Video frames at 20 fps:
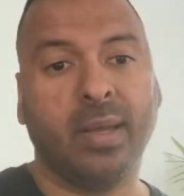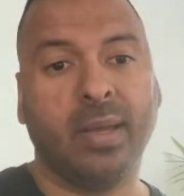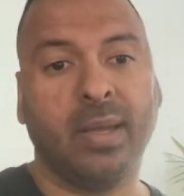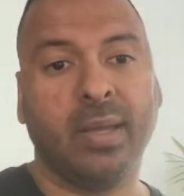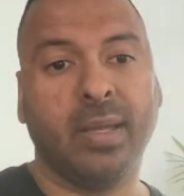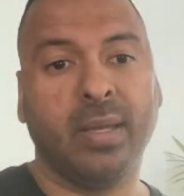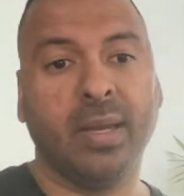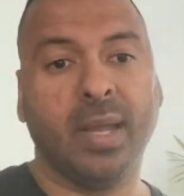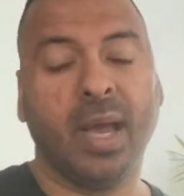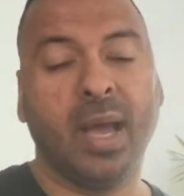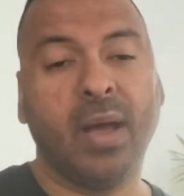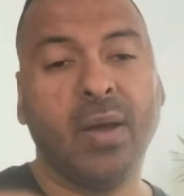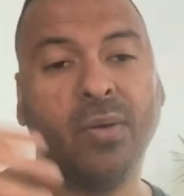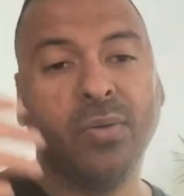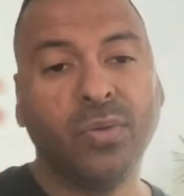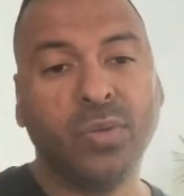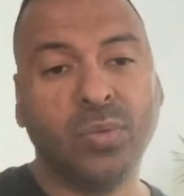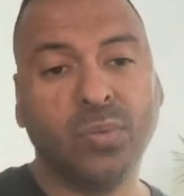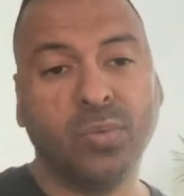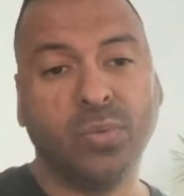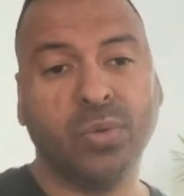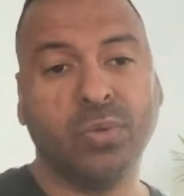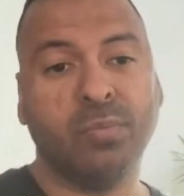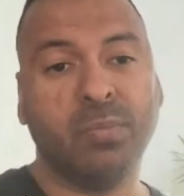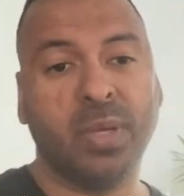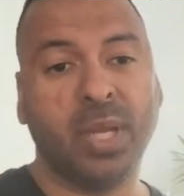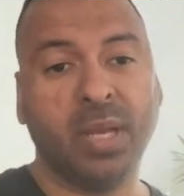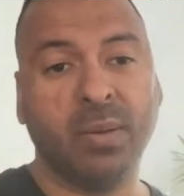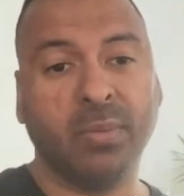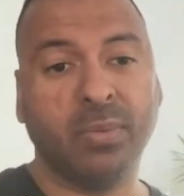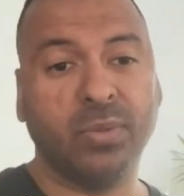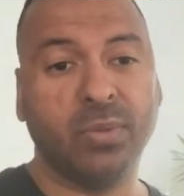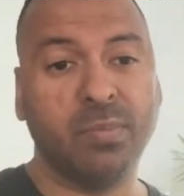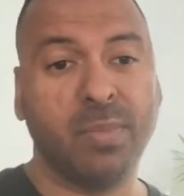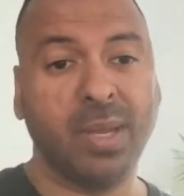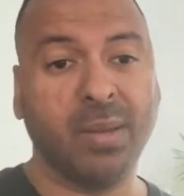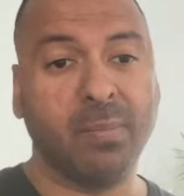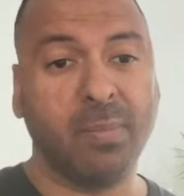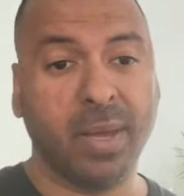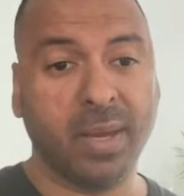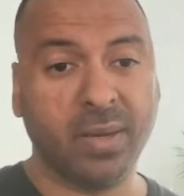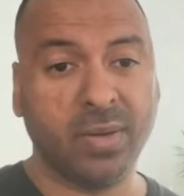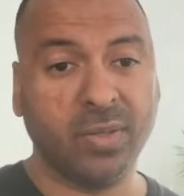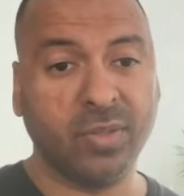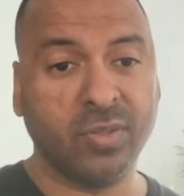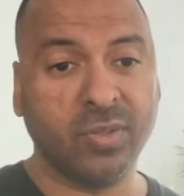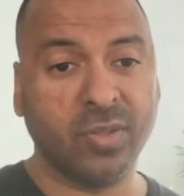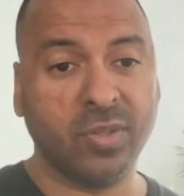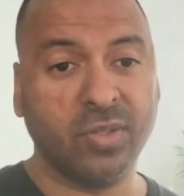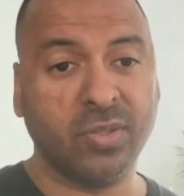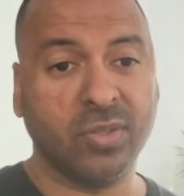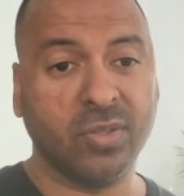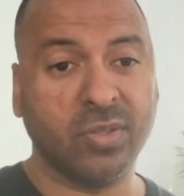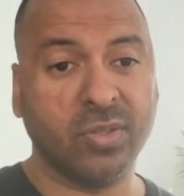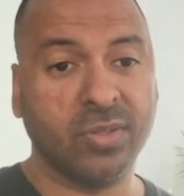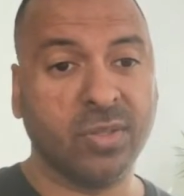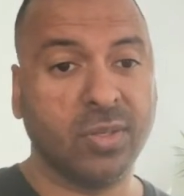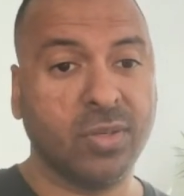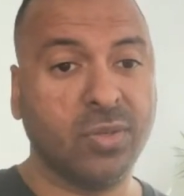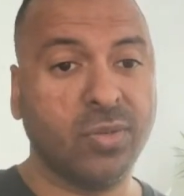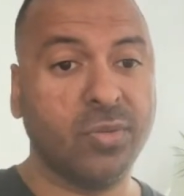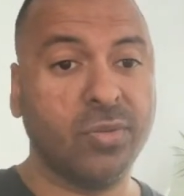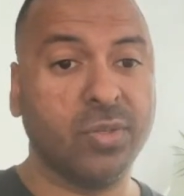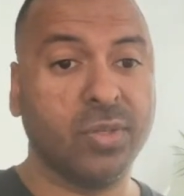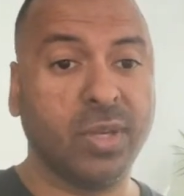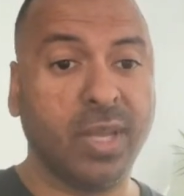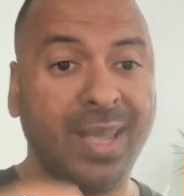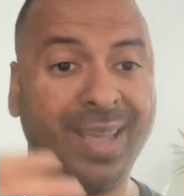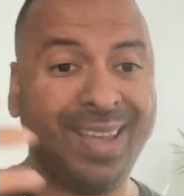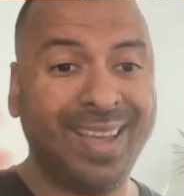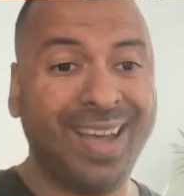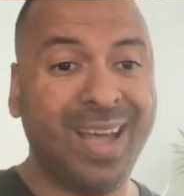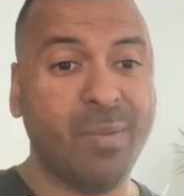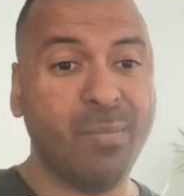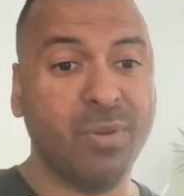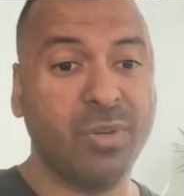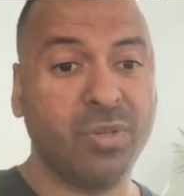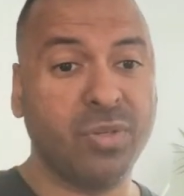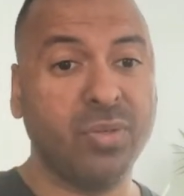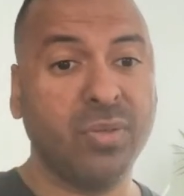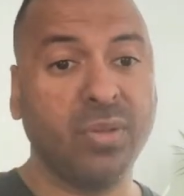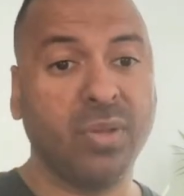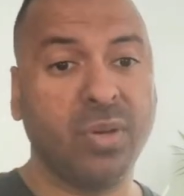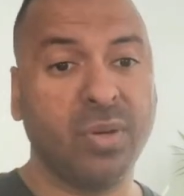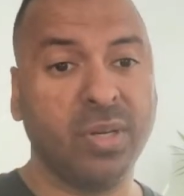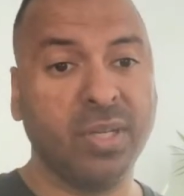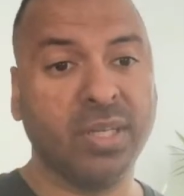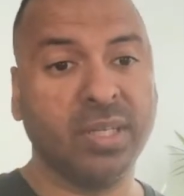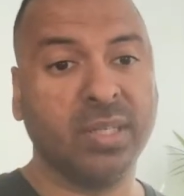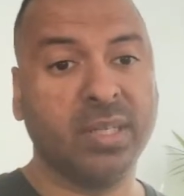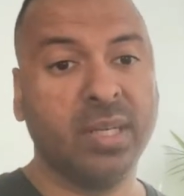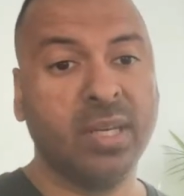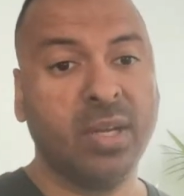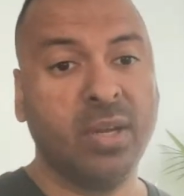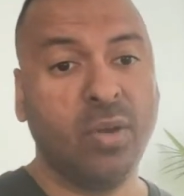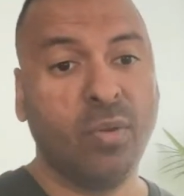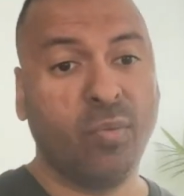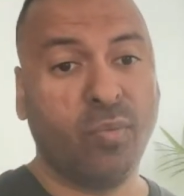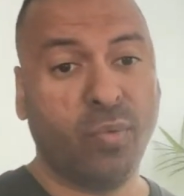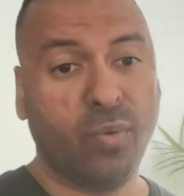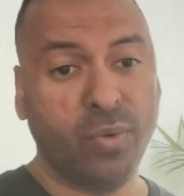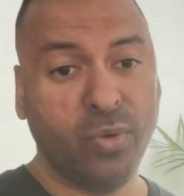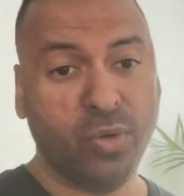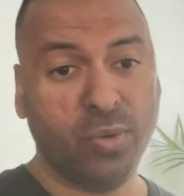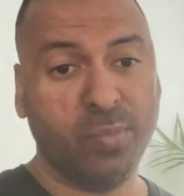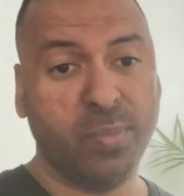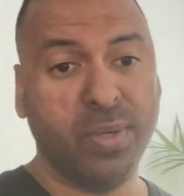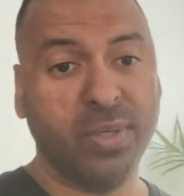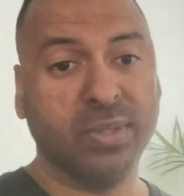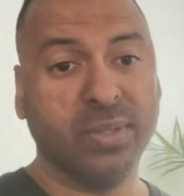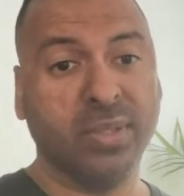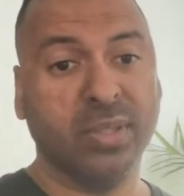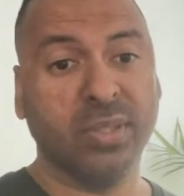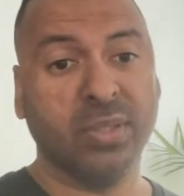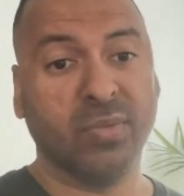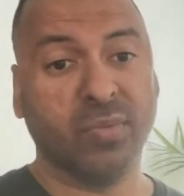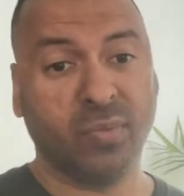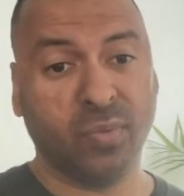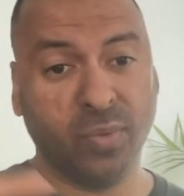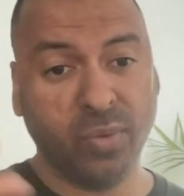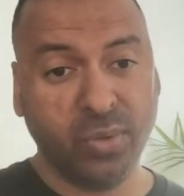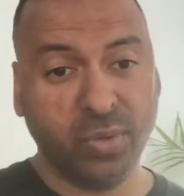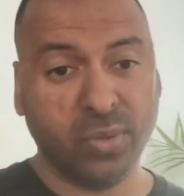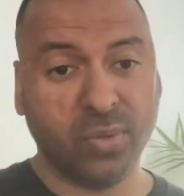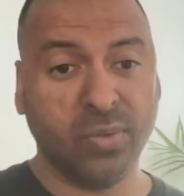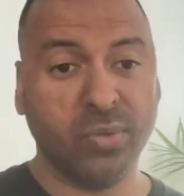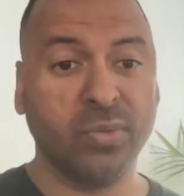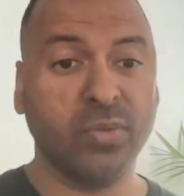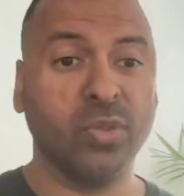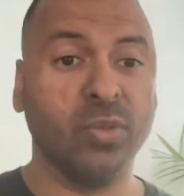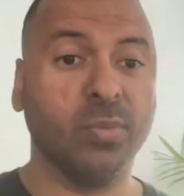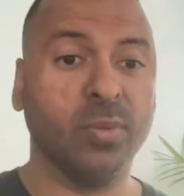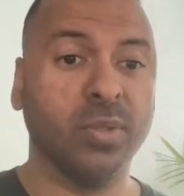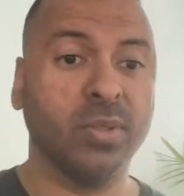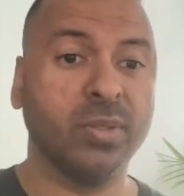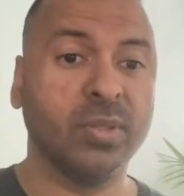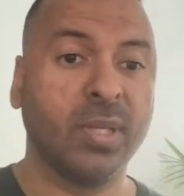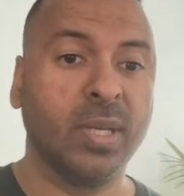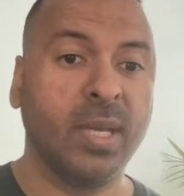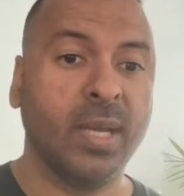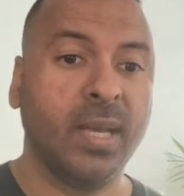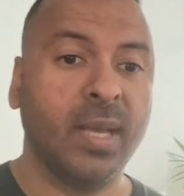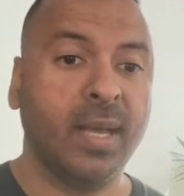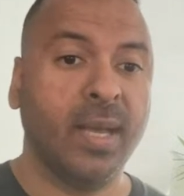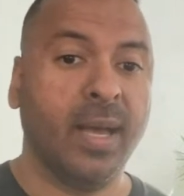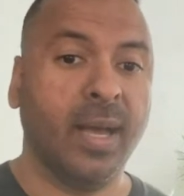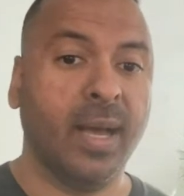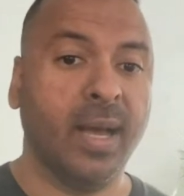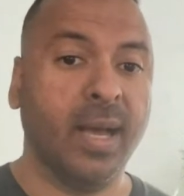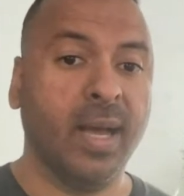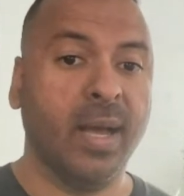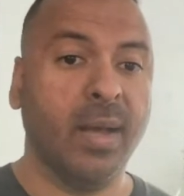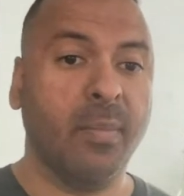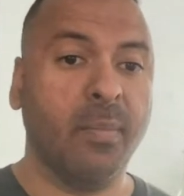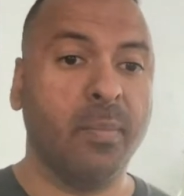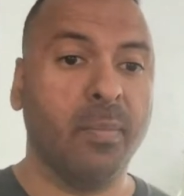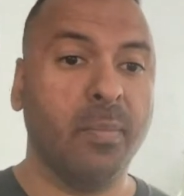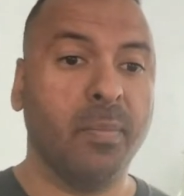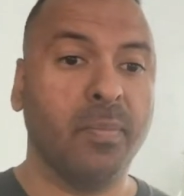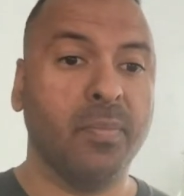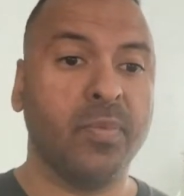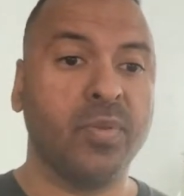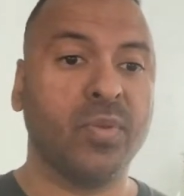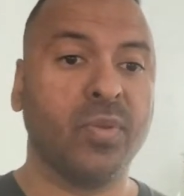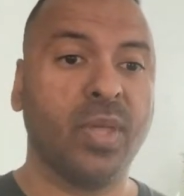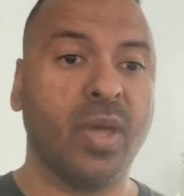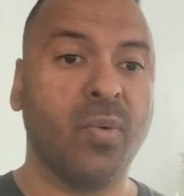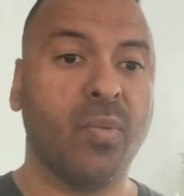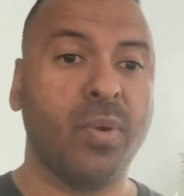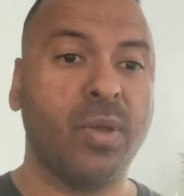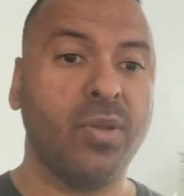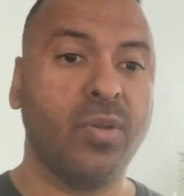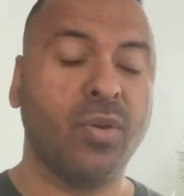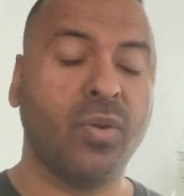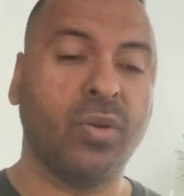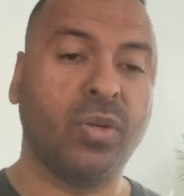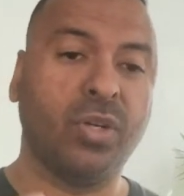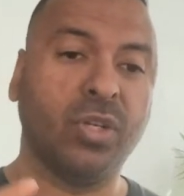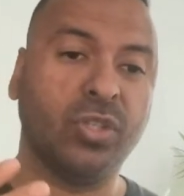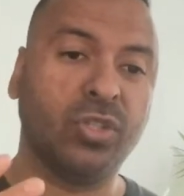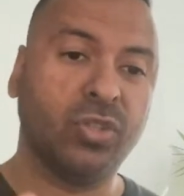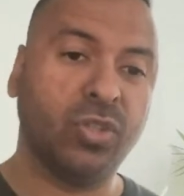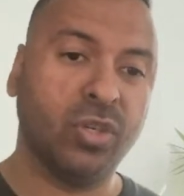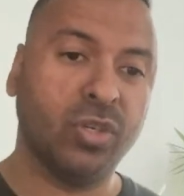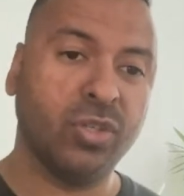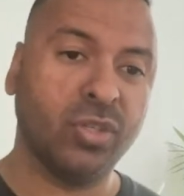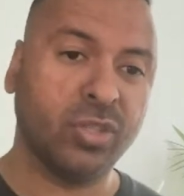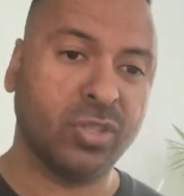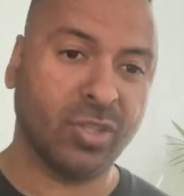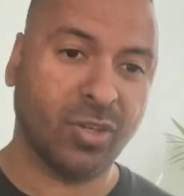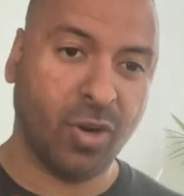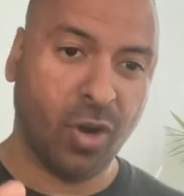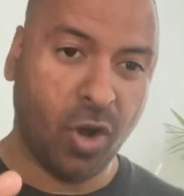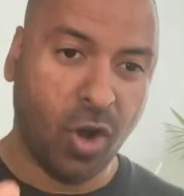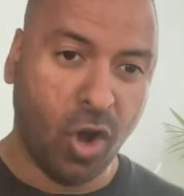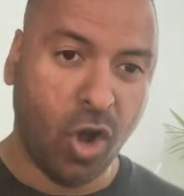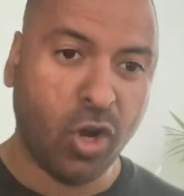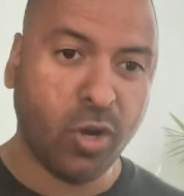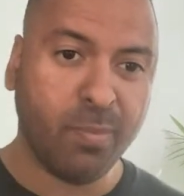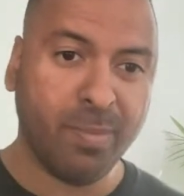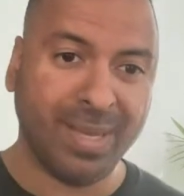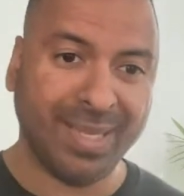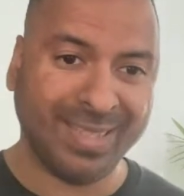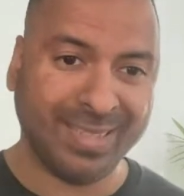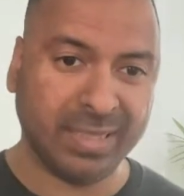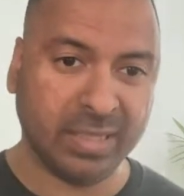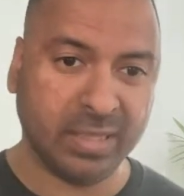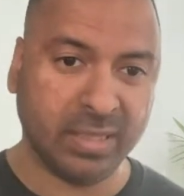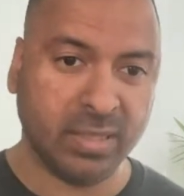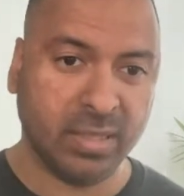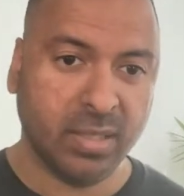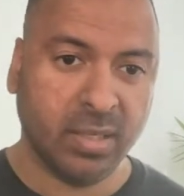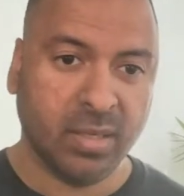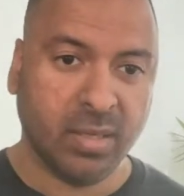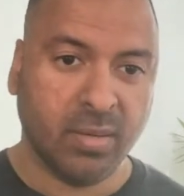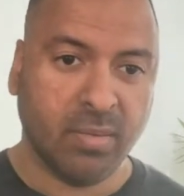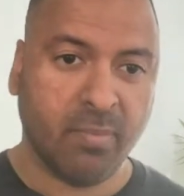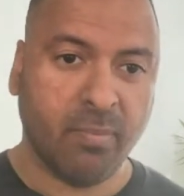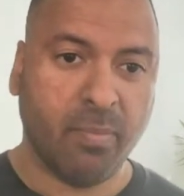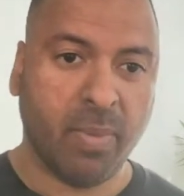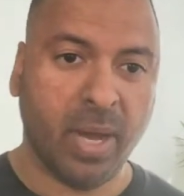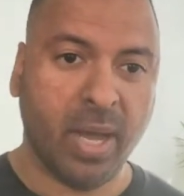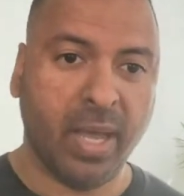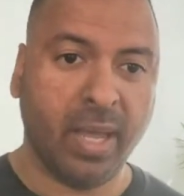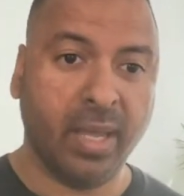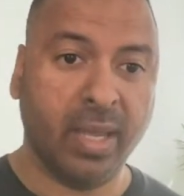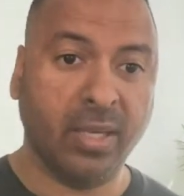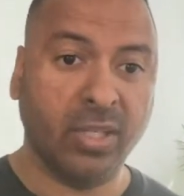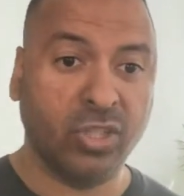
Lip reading: and how you would be able to make better decisions using AI machine learning for your business, for your consumers. So that way your decisions are augmented by a